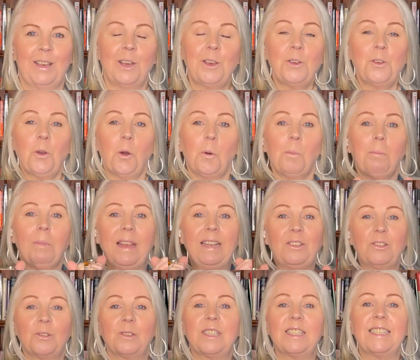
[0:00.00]
Your
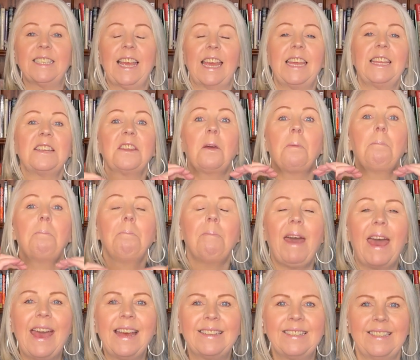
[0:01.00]
mental state
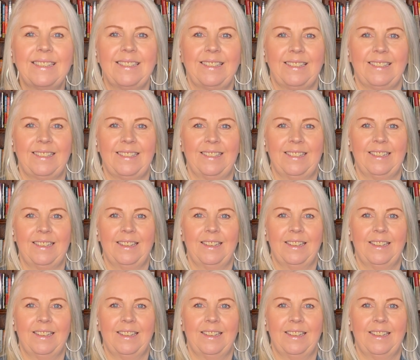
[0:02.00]
matters.